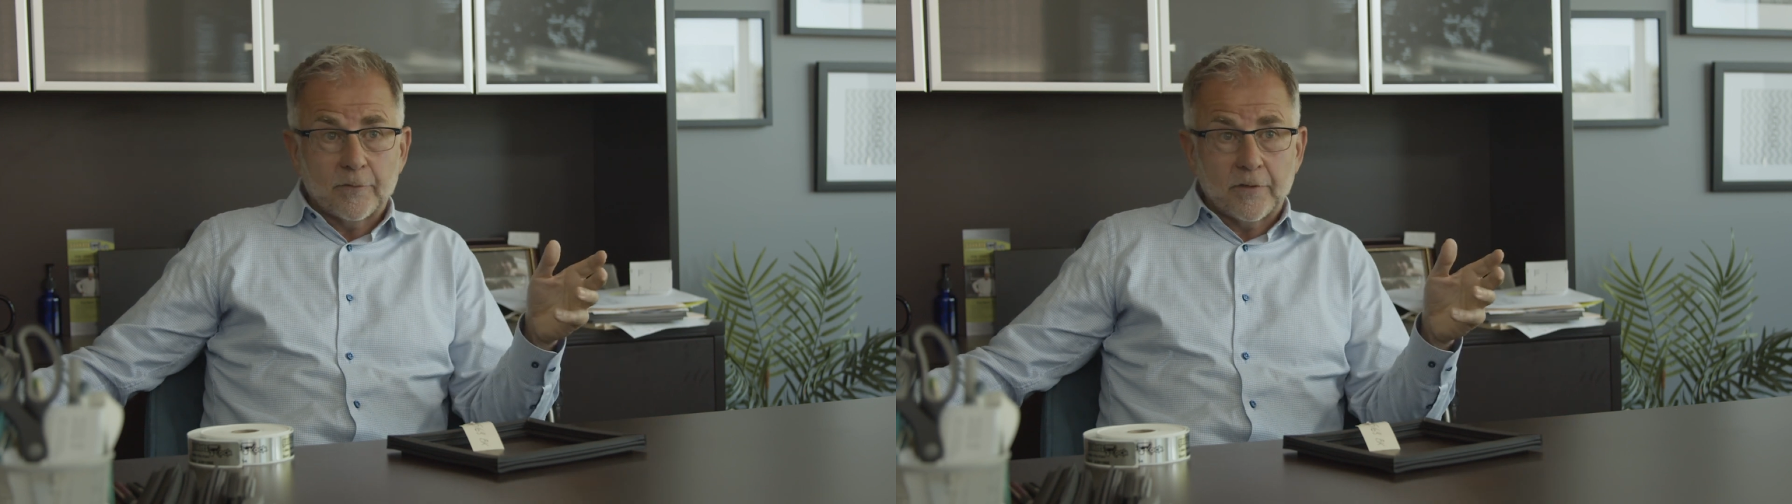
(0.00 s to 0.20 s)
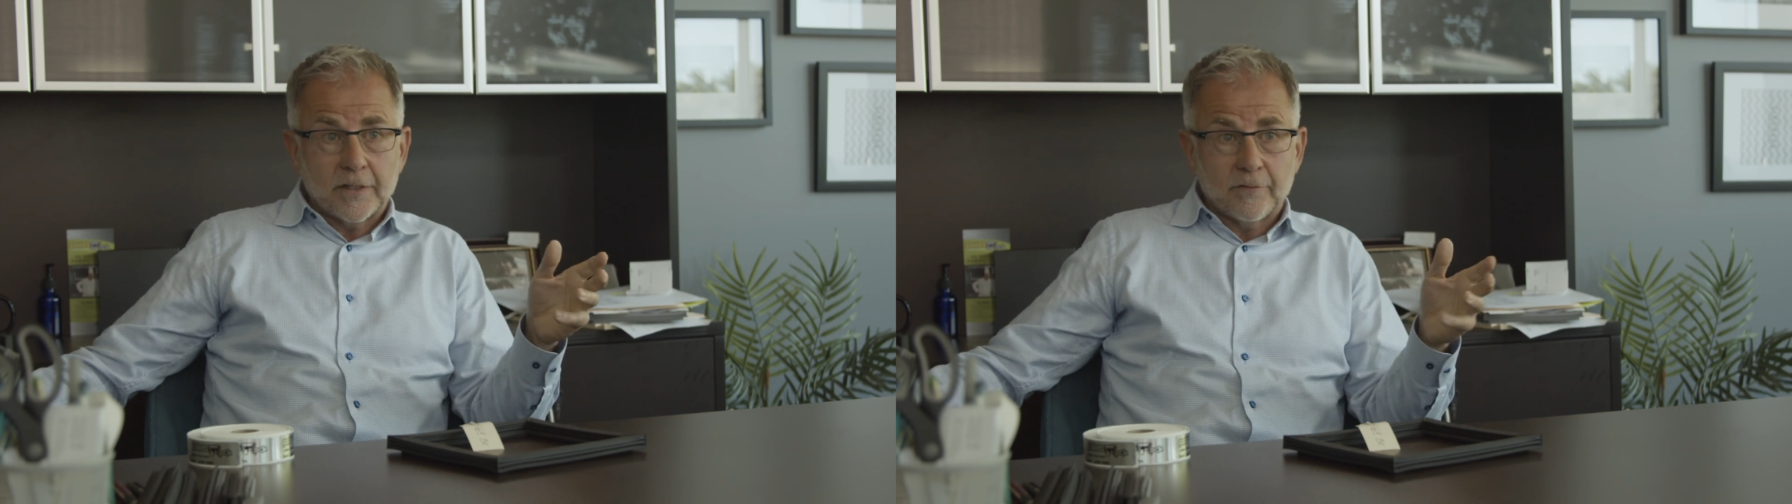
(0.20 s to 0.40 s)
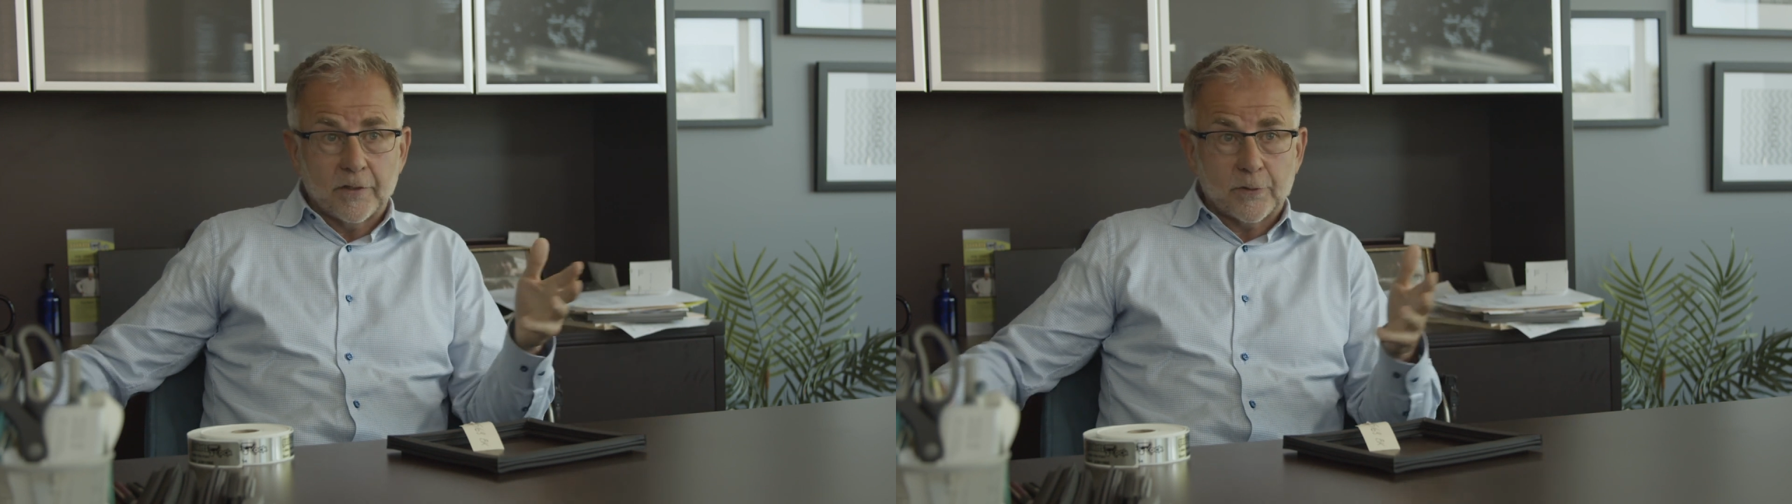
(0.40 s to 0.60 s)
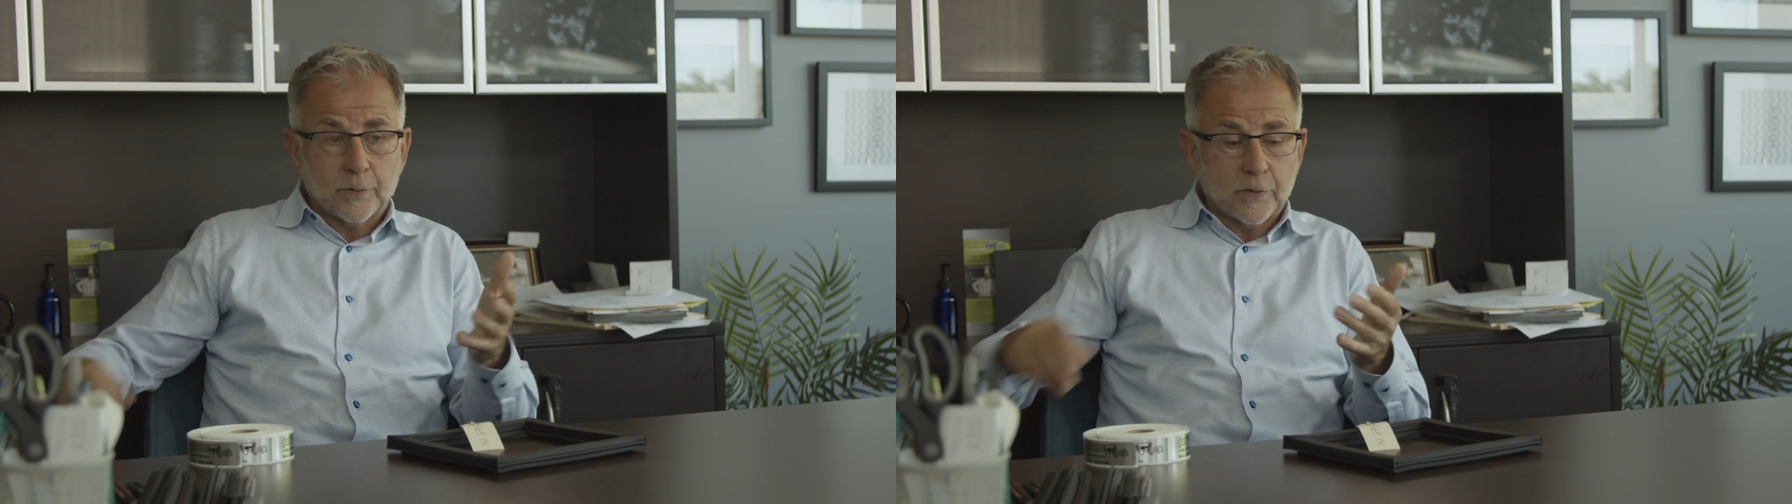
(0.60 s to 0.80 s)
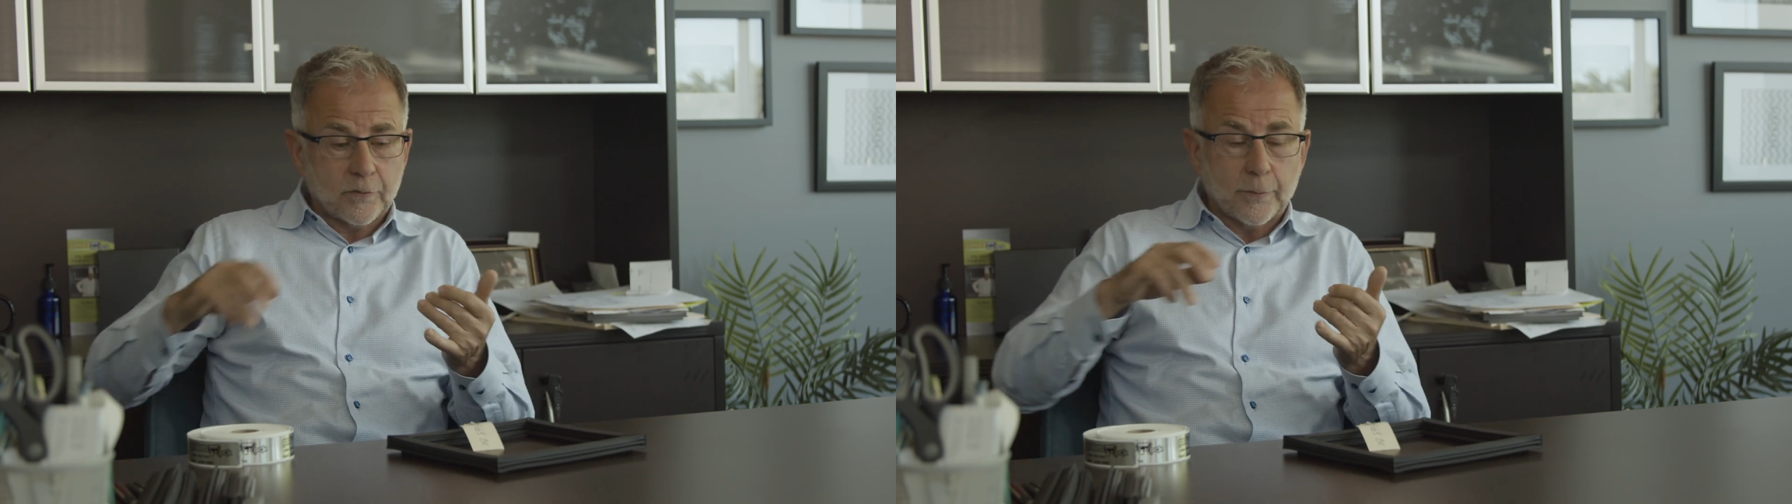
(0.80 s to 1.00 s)
of
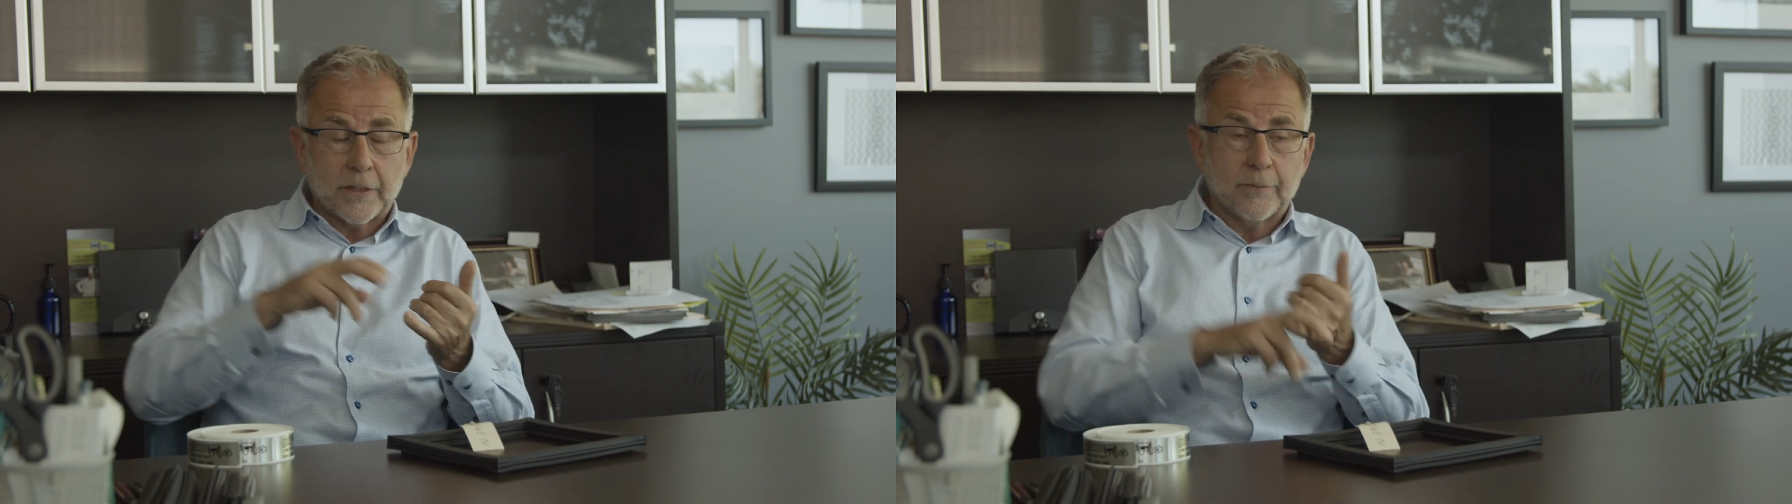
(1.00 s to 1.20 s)
individuals from an